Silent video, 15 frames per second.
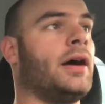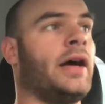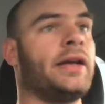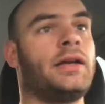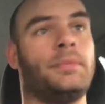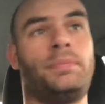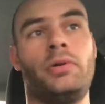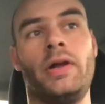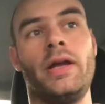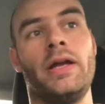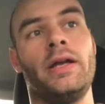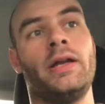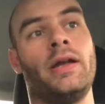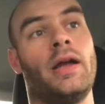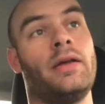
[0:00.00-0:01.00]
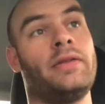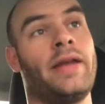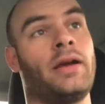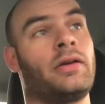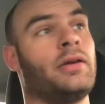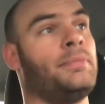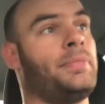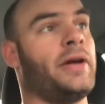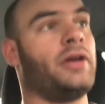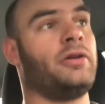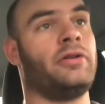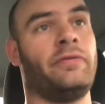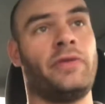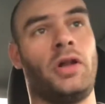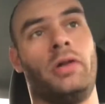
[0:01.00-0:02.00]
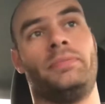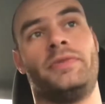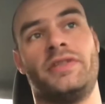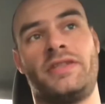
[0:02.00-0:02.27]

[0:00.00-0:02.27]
I could play that could better develop